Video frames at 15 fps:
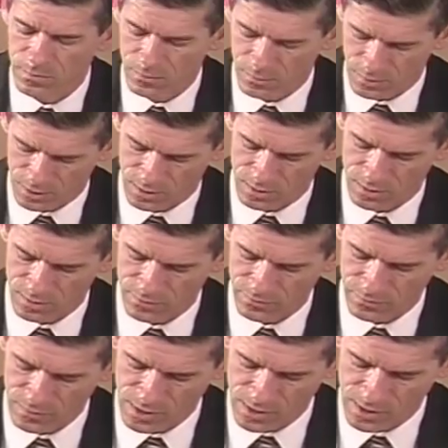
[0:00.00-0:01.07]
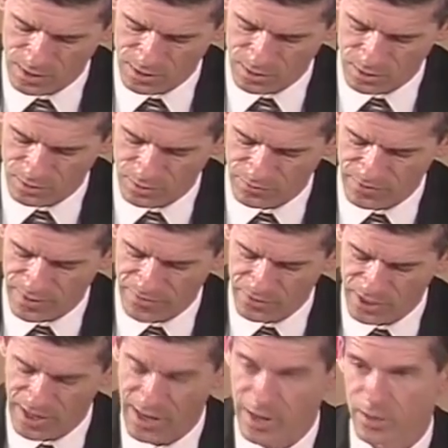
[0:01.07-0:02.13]
Okay. So you've never
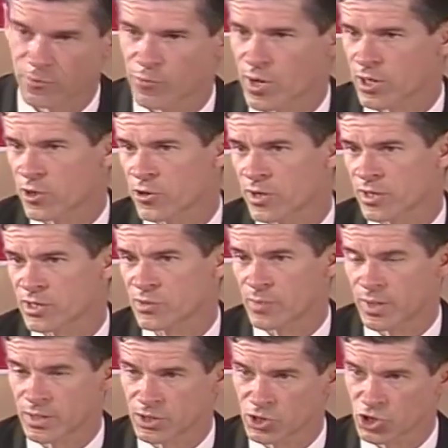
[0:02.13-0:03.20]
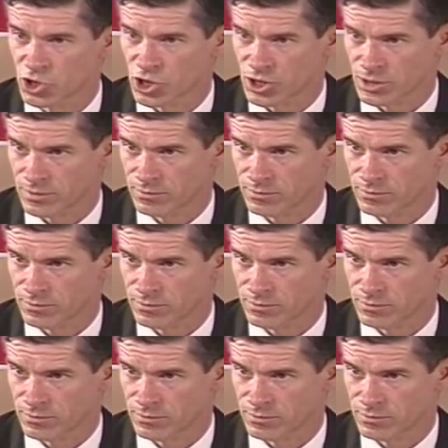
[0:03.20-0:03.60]
had a record expunged?